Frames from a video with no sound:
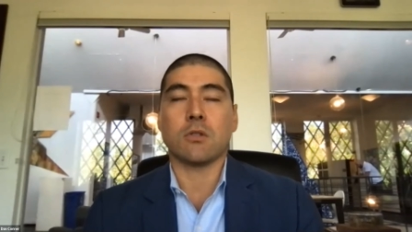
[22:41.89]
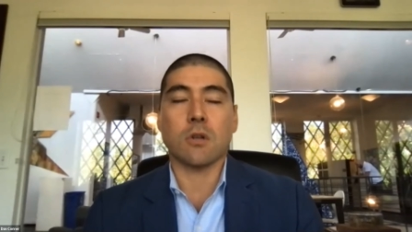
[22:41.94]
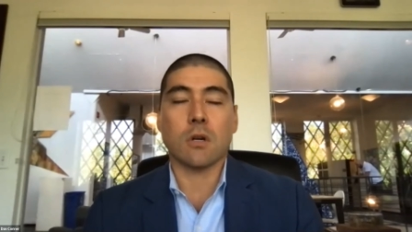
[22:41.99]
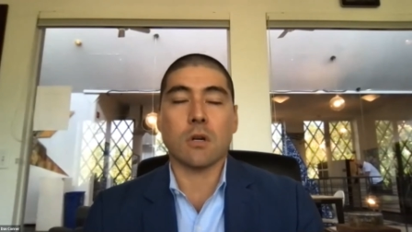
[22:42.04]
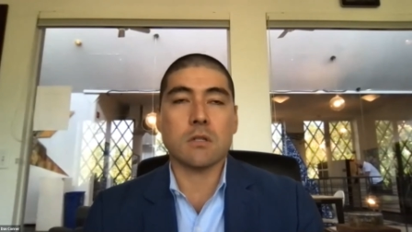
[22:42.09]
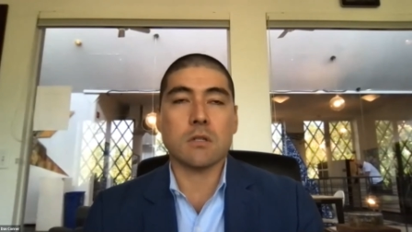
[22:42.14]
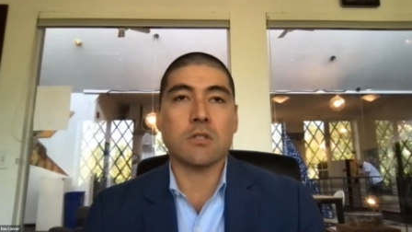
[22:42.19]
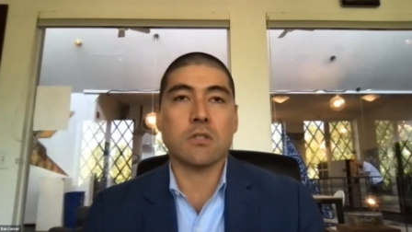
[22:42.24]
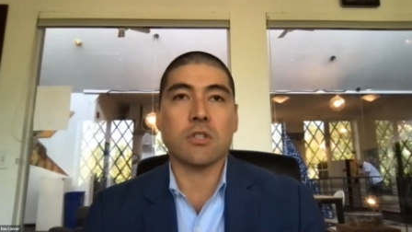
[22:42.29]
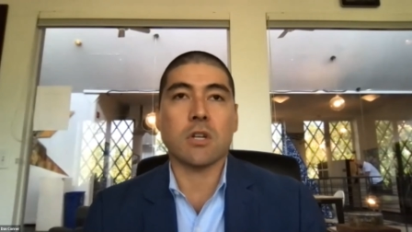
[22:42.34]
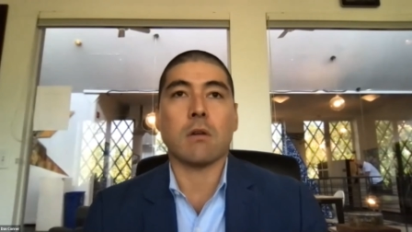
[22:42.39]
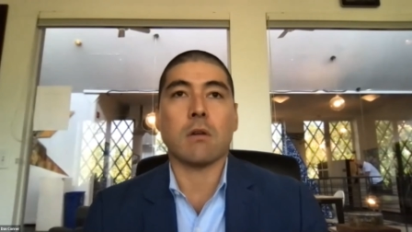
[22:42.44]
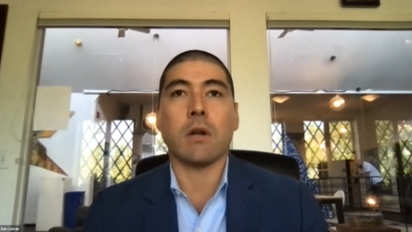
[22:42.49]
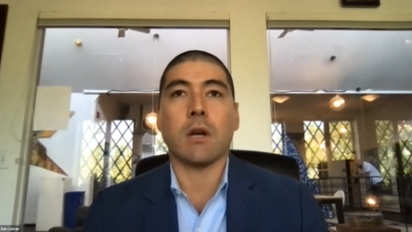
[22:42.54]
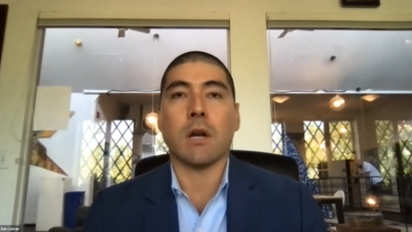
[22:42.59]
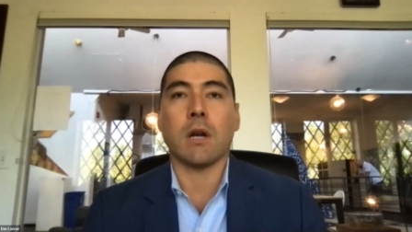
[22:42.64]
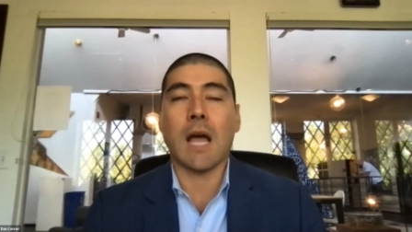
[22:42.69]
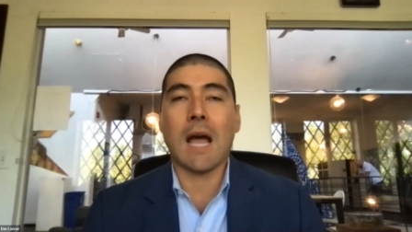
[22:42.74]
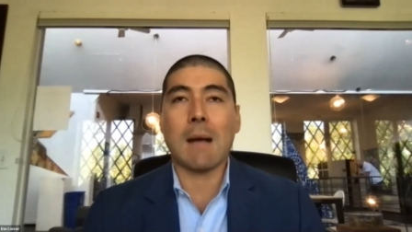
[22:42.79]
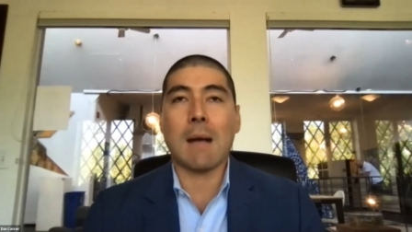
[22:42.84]
generate
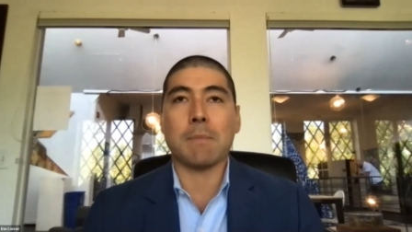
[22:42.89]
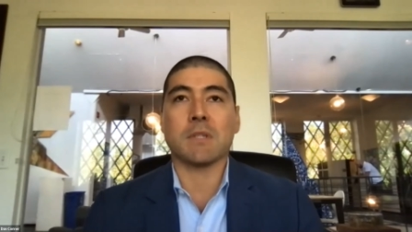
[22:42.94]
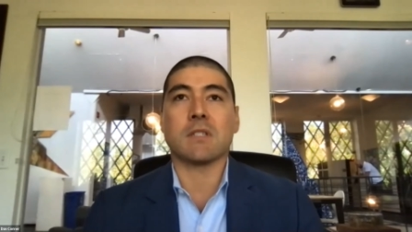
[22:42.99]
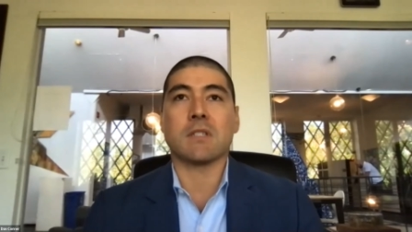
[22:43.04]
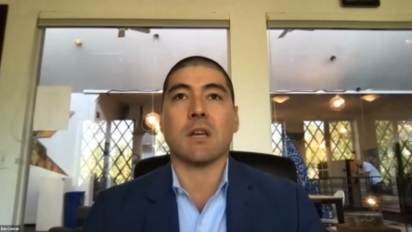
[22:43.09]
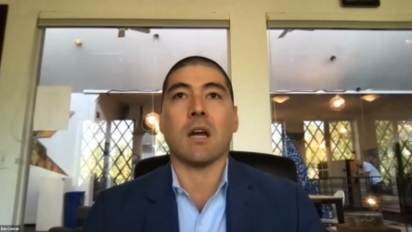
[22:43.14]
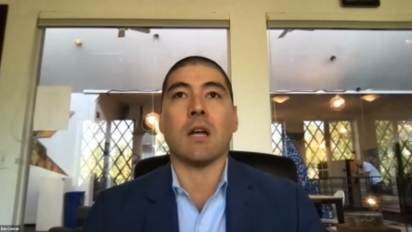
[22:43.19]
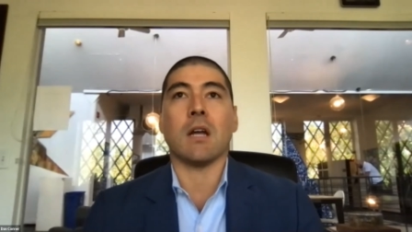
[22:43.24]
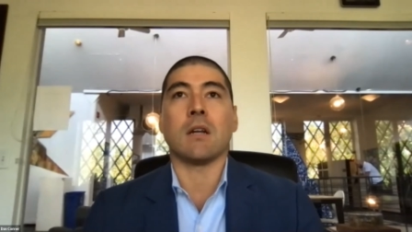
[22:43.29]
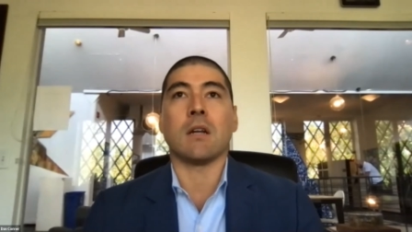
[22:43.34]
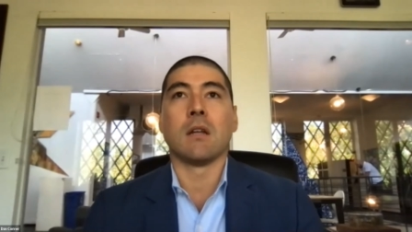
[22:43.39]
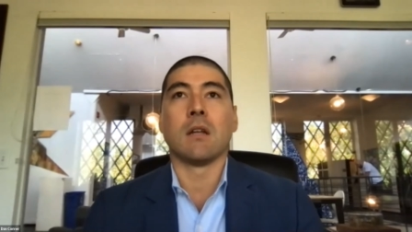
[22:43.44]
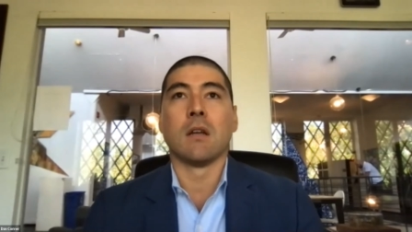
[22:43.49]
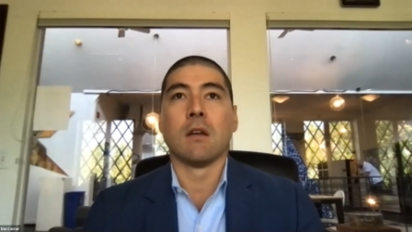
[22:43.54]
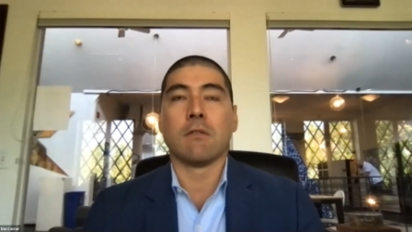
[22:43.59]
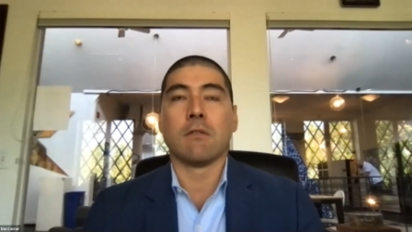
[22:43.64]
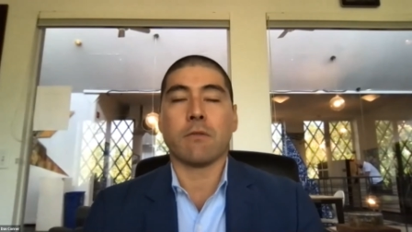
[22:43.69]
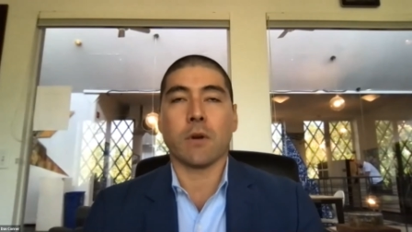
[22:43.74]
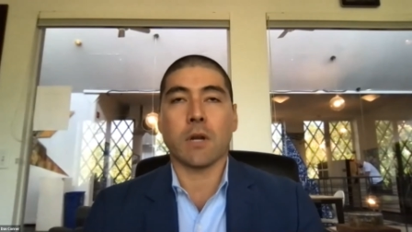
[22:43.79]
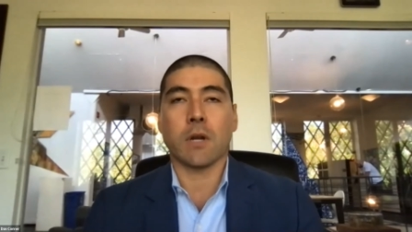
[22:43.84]
an appetite
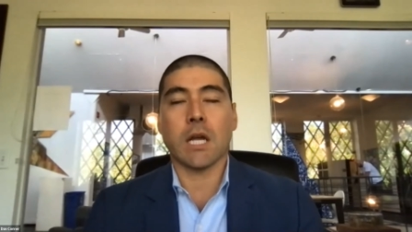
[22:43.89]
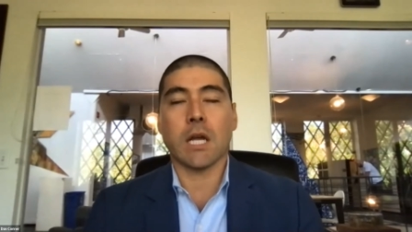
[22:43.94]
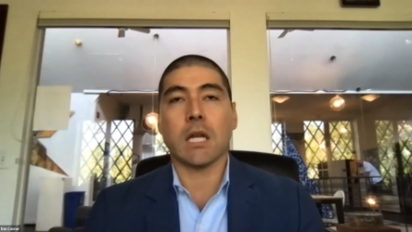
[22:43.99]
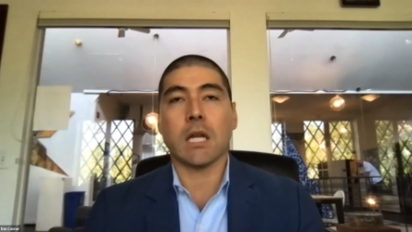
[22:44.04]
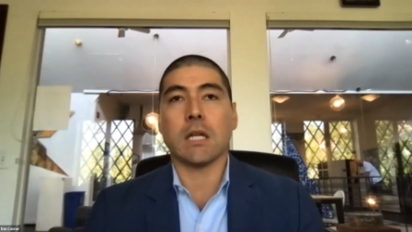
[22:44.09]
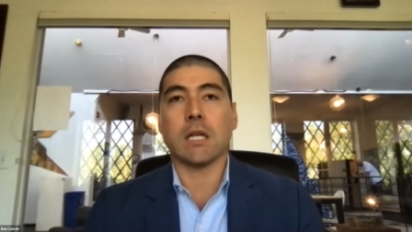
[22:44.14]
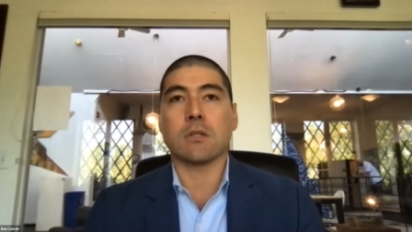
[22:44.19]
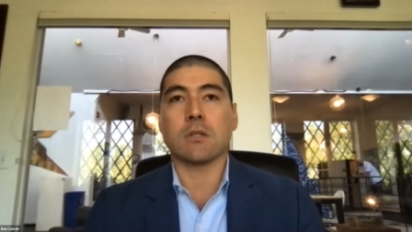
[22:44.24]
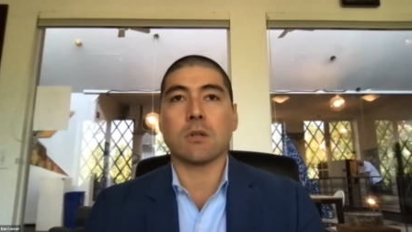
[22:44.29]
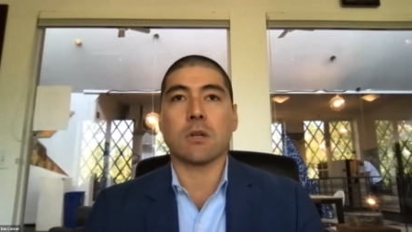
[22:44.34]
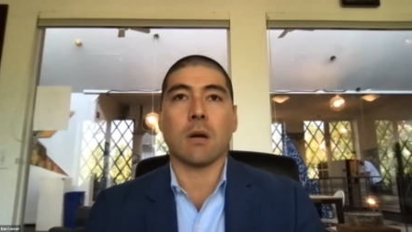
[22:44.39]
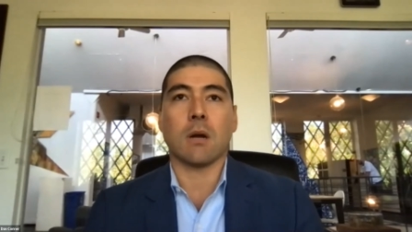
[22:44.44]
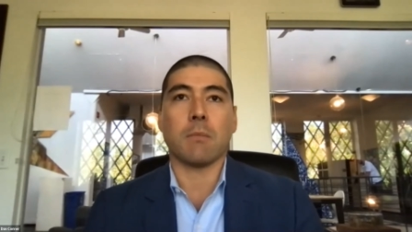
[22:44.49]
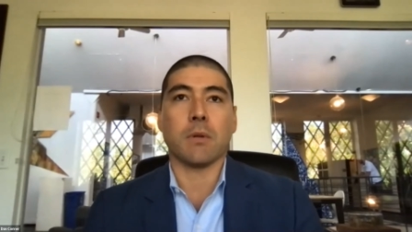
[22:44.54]
for getting into